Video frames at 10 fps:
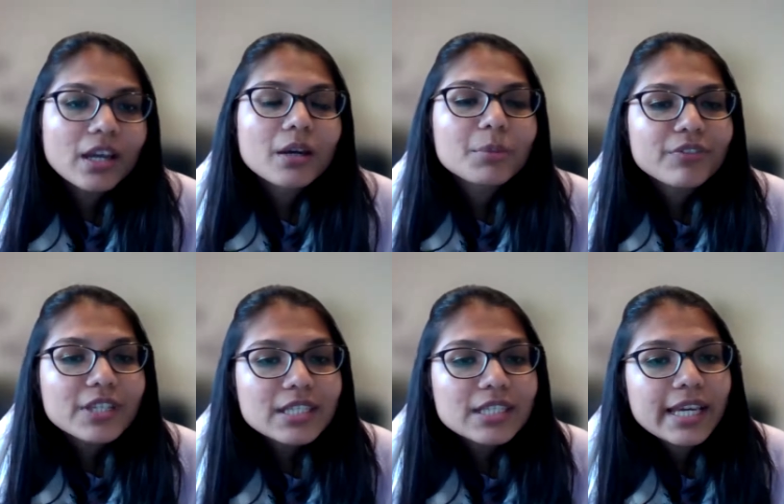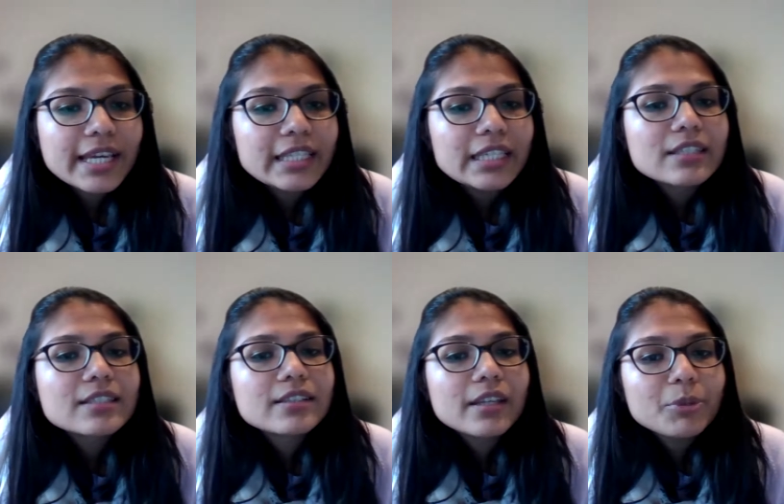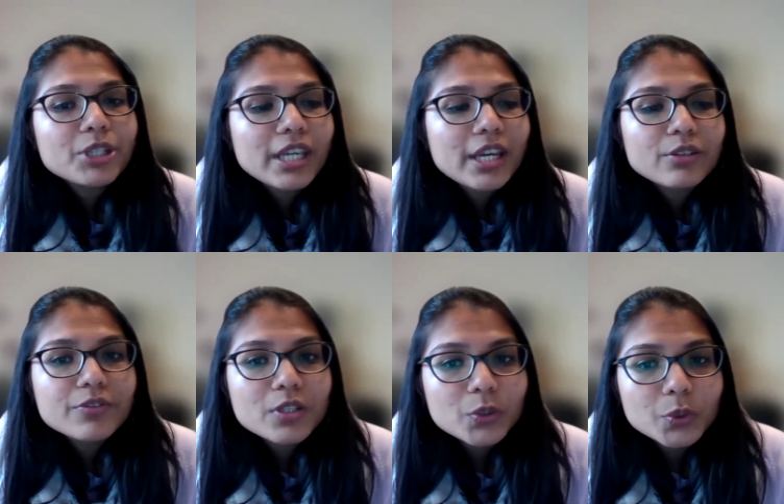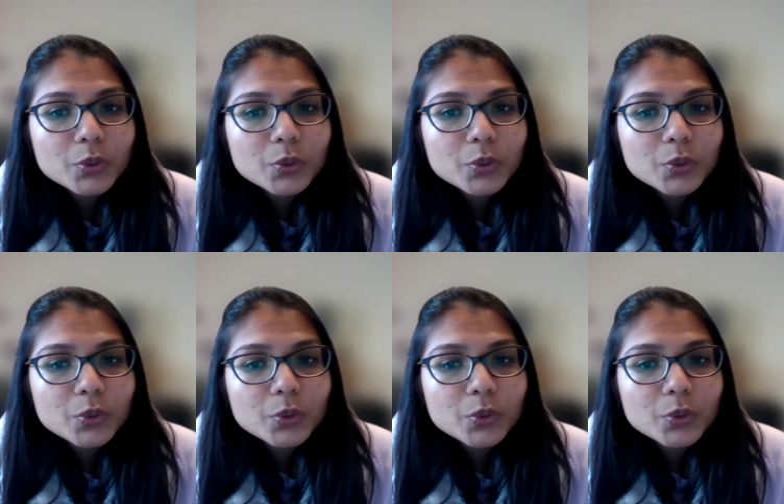Professor Danny is the Deputy Head of School,